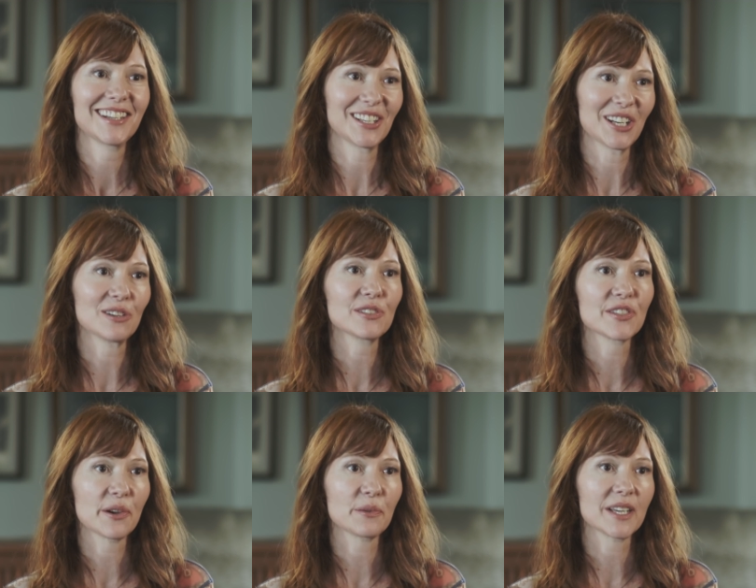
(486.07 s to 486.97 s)
you know
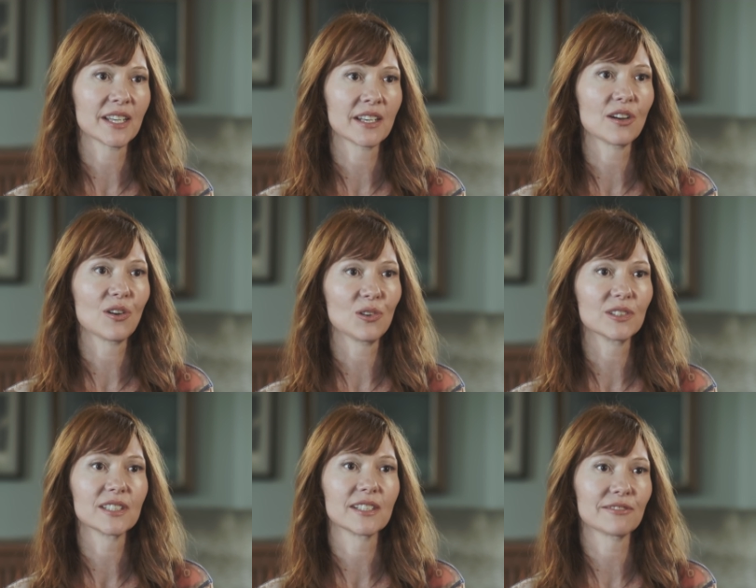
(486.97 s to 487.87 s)
so we can
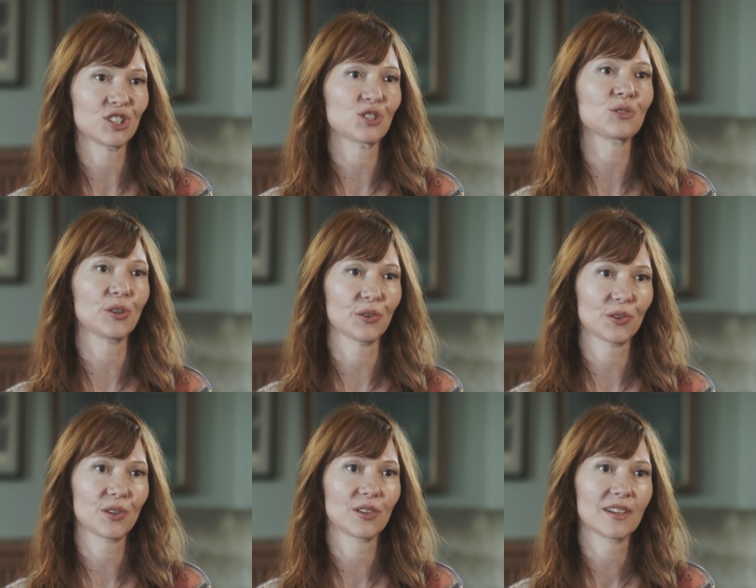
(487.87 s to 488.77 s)
hold a different
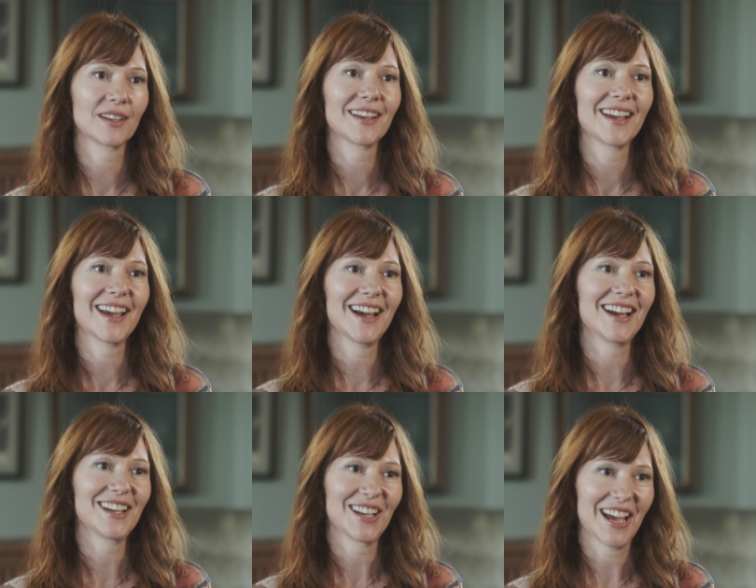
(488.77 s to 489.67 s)
truth mm.